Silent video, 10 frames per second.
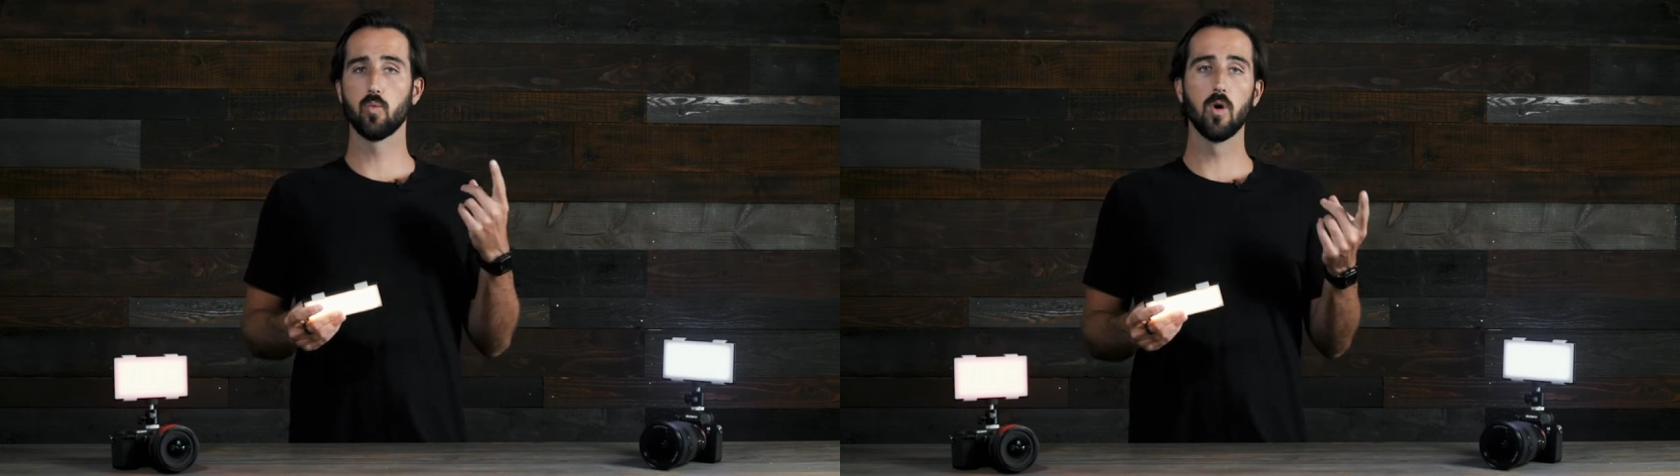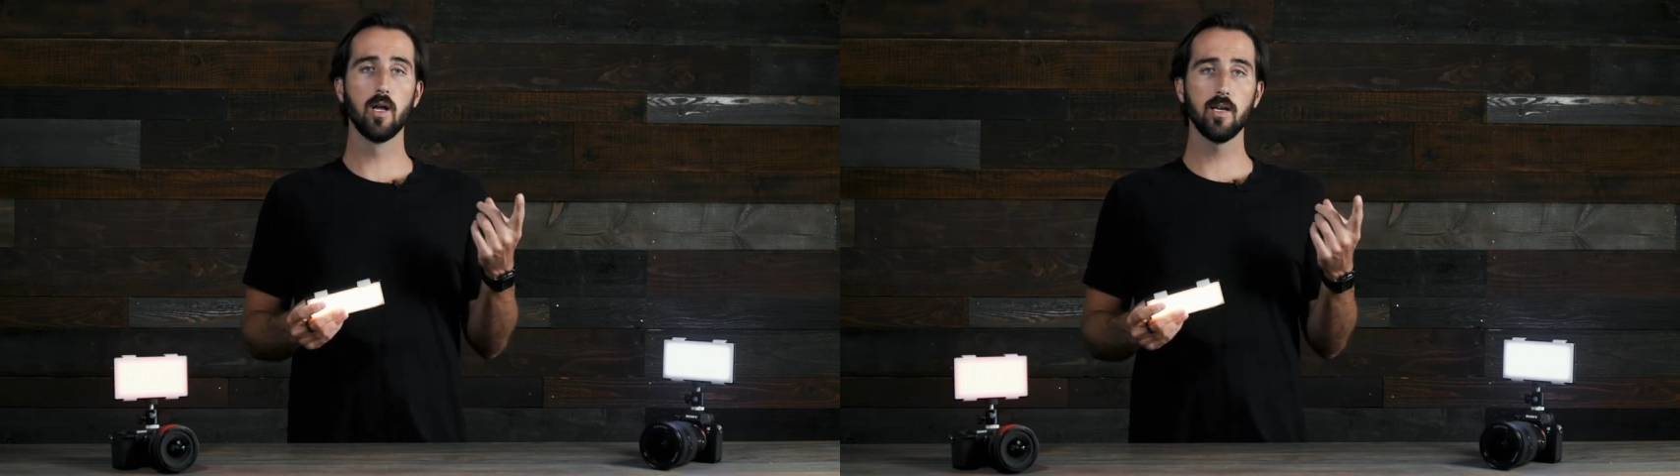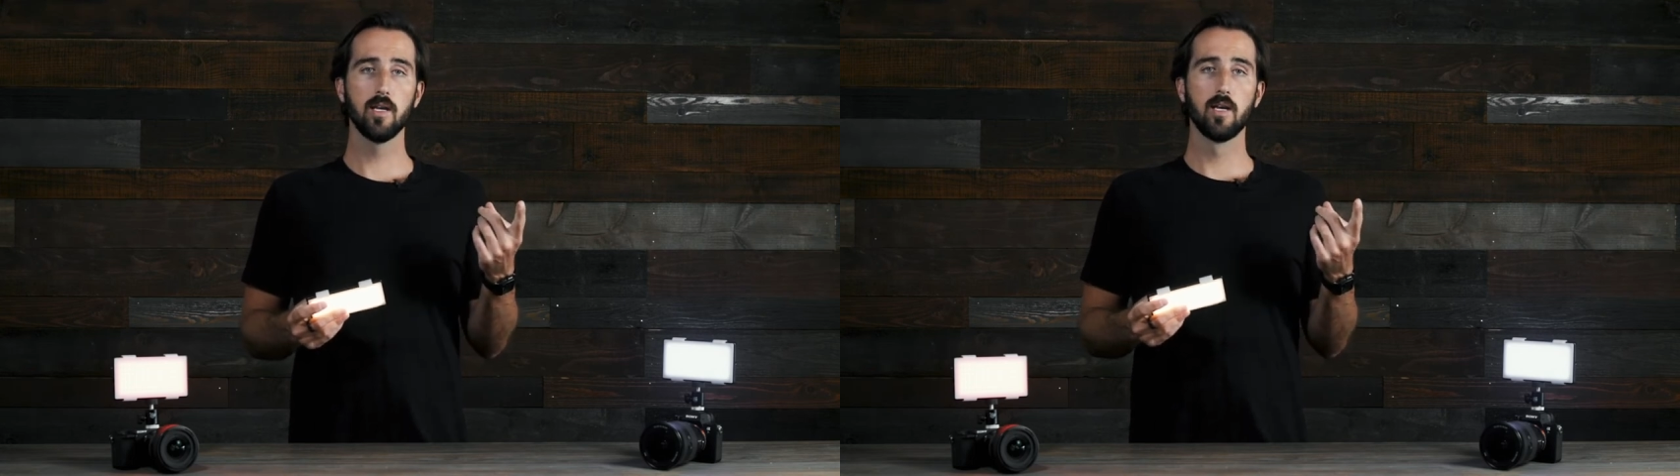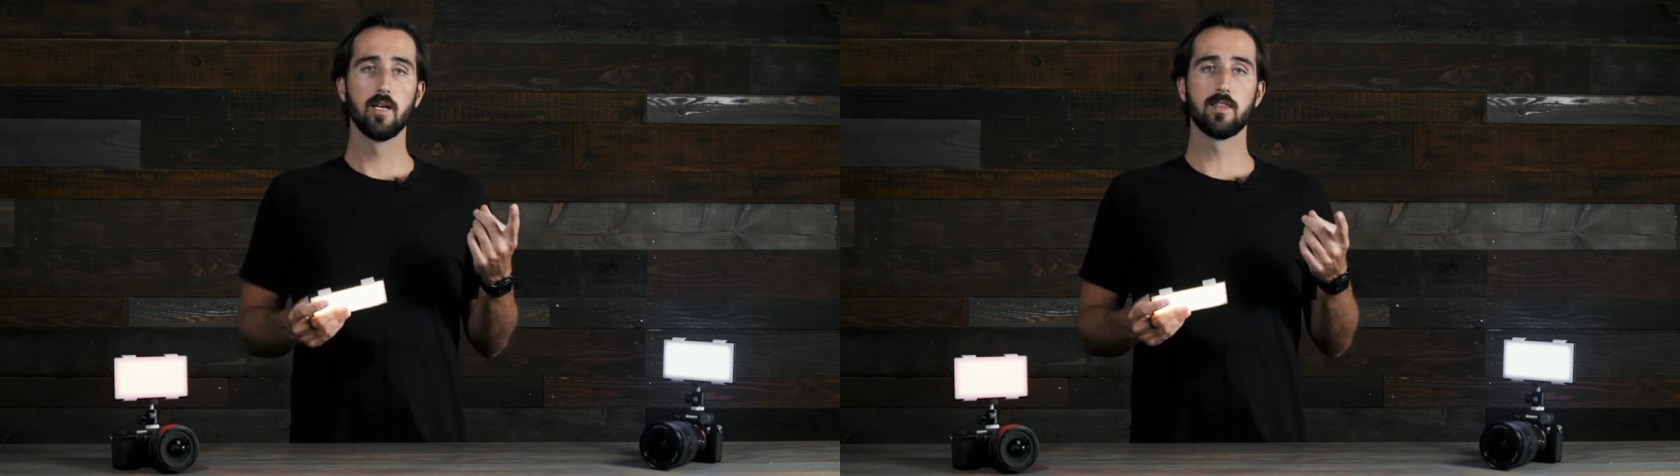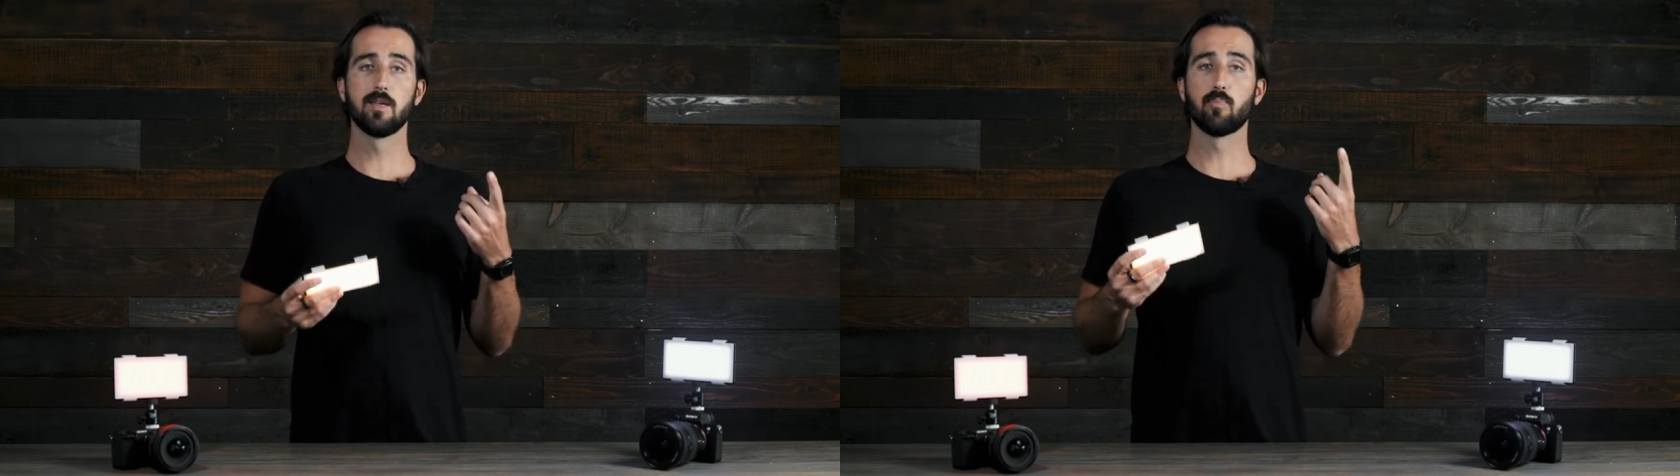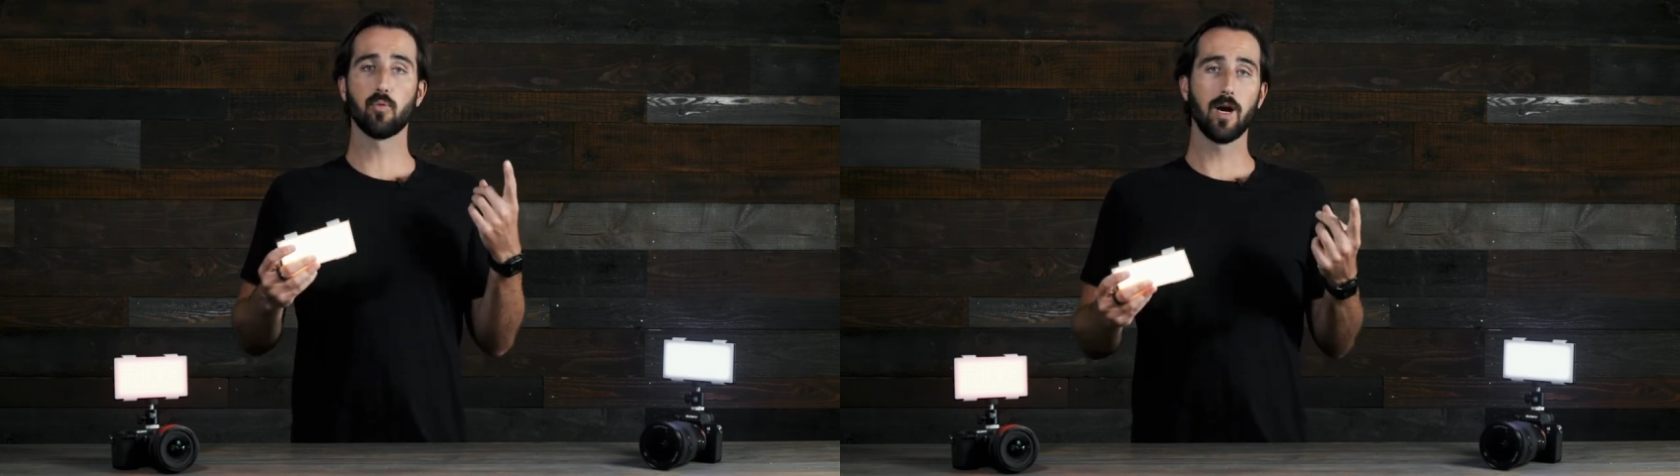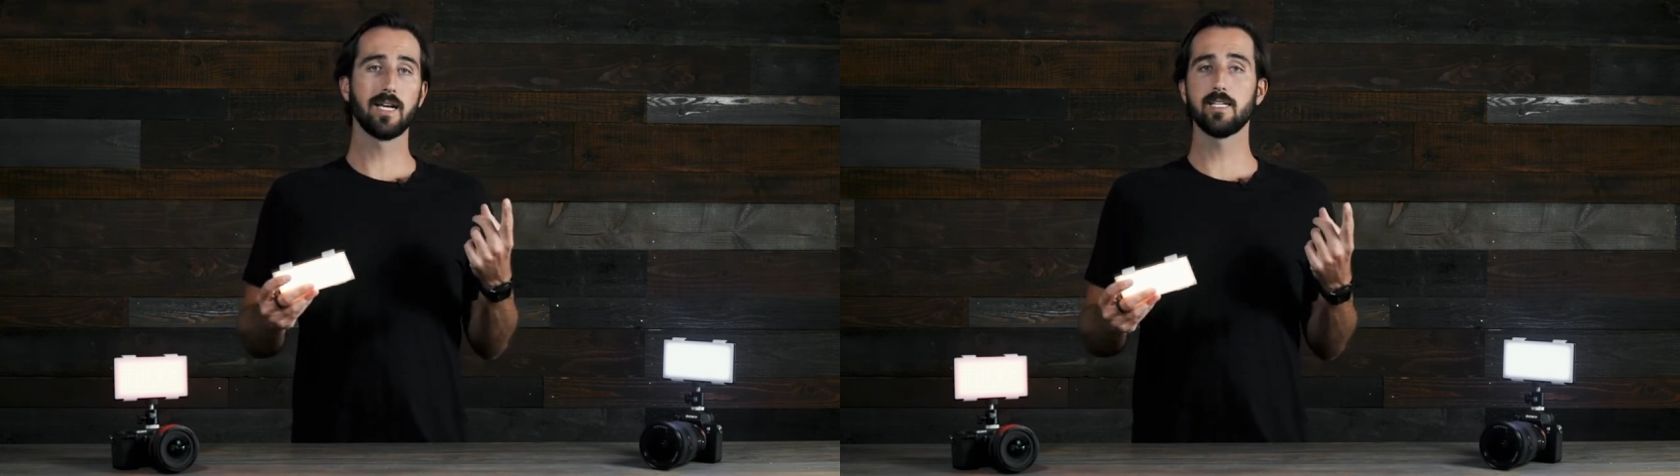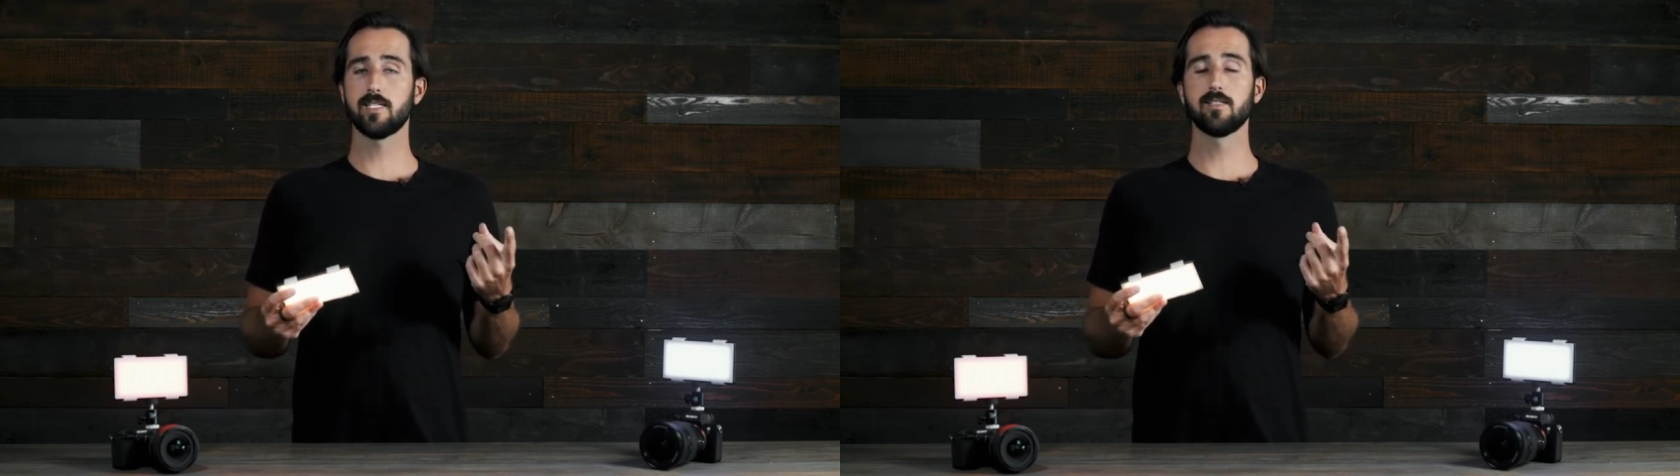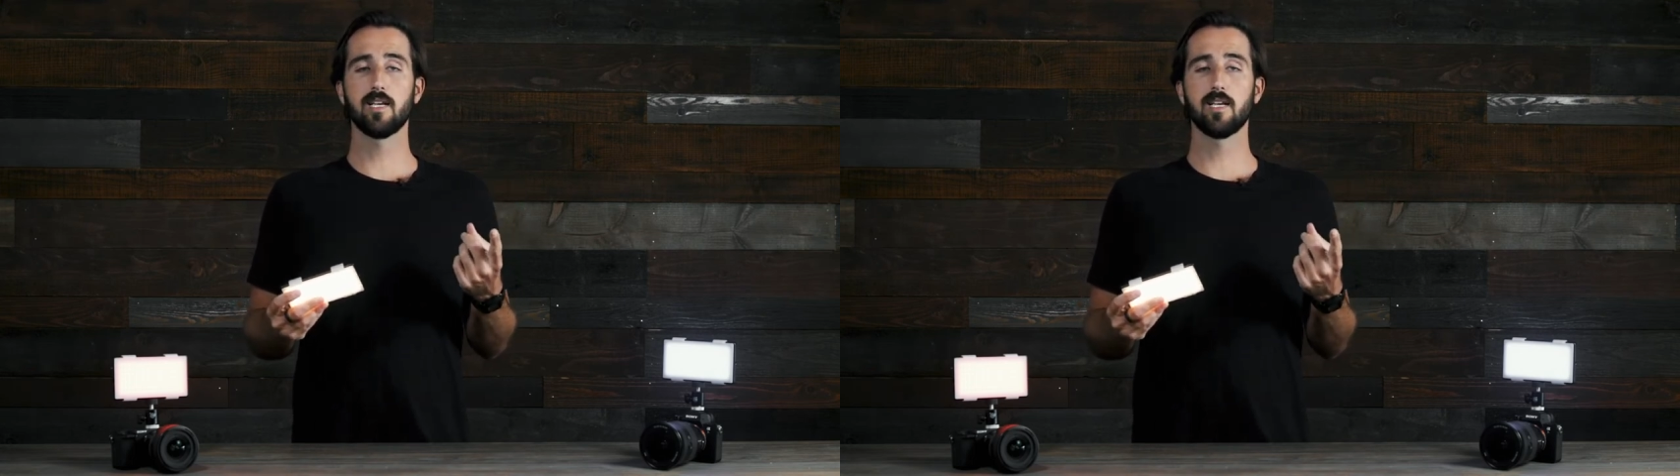One, the brightness